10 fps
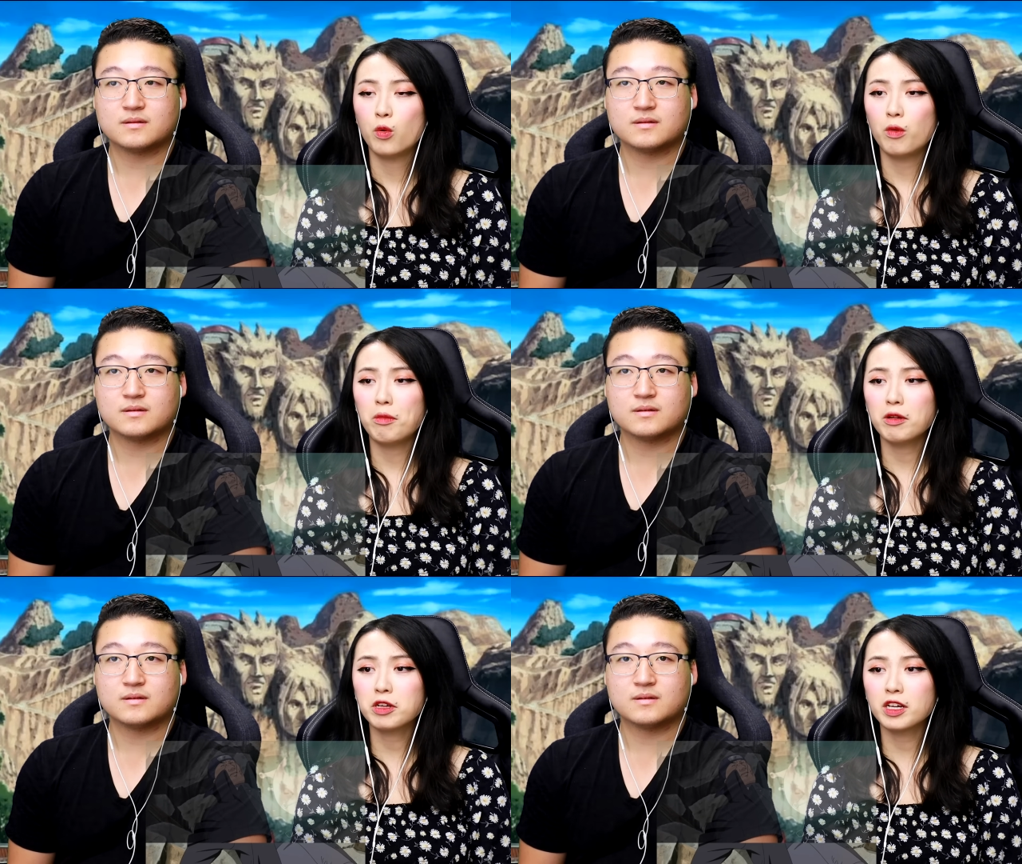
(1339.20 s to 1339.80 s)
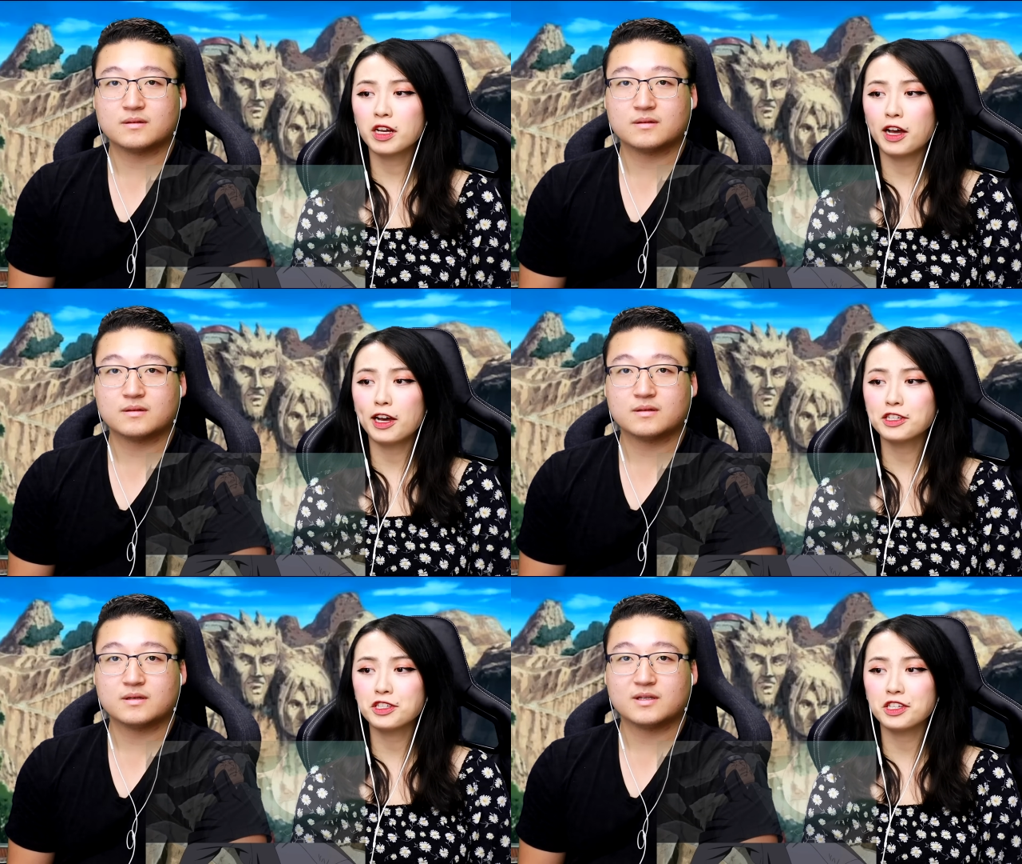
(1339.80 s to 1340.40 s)
Speaker 1: about
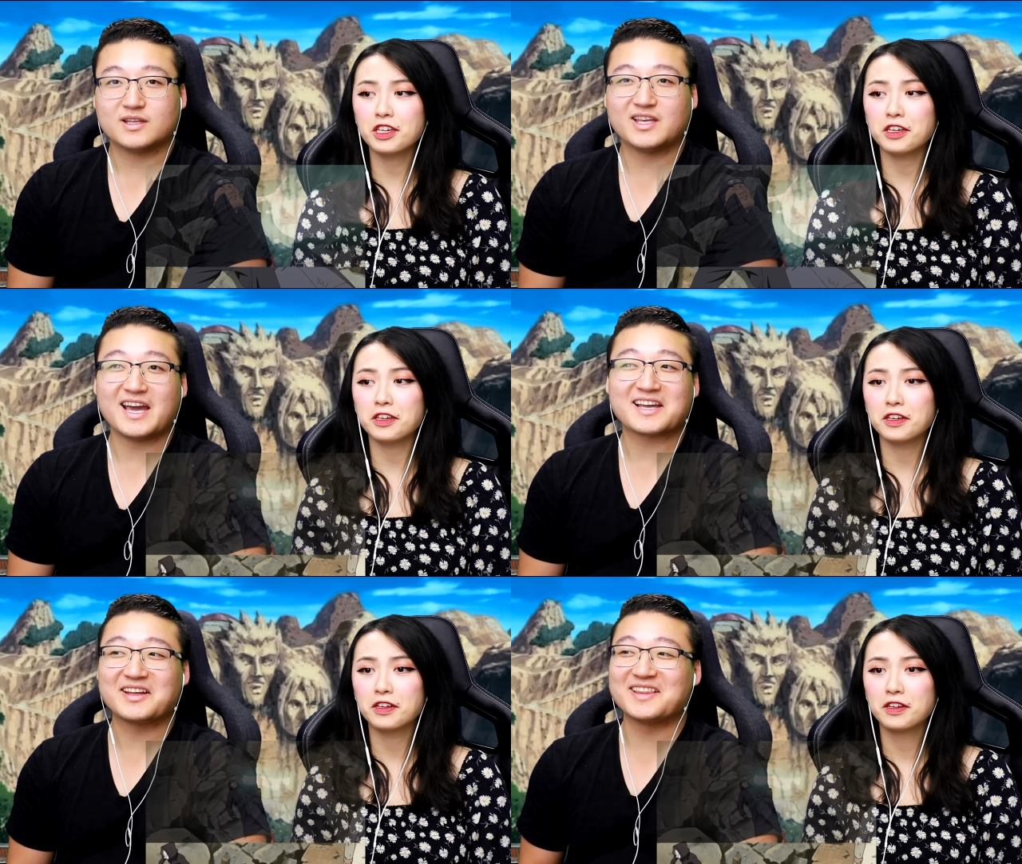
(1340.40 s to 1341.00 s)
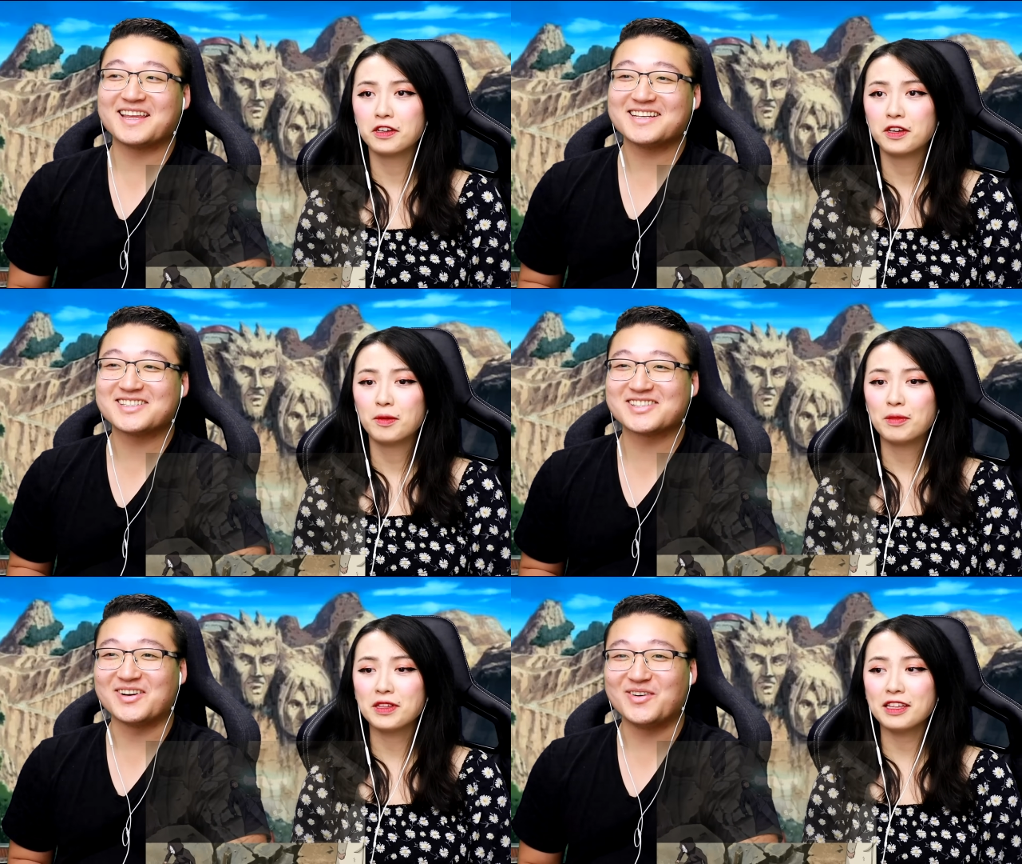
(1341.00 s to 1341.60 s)
Kakashi. Yeah, can they
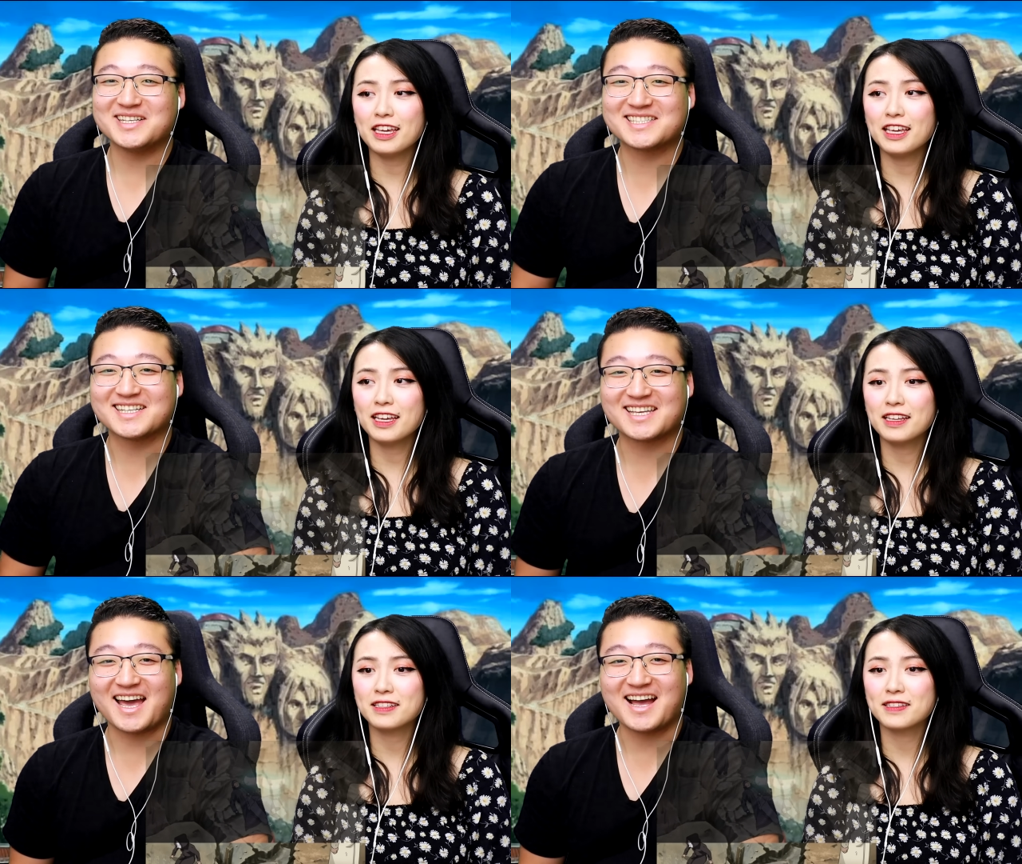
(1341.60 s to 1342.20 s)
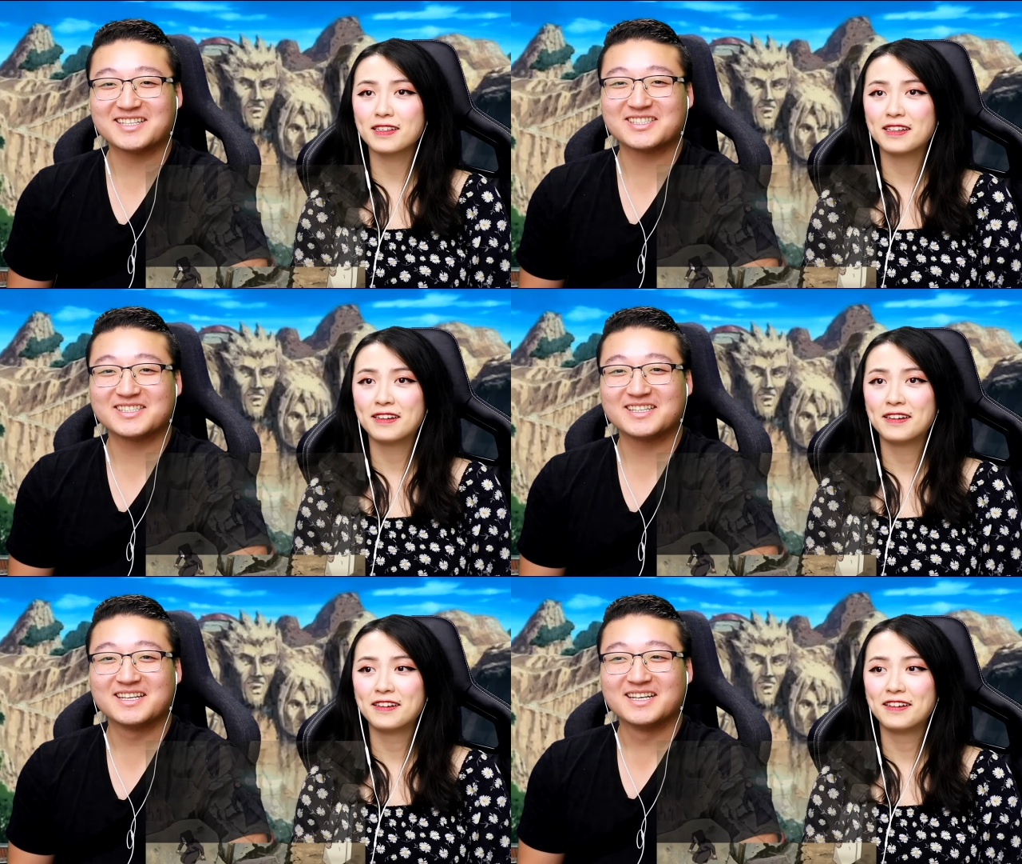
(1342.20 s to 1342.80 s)
show Please. us
Speaker 2: Kakashi?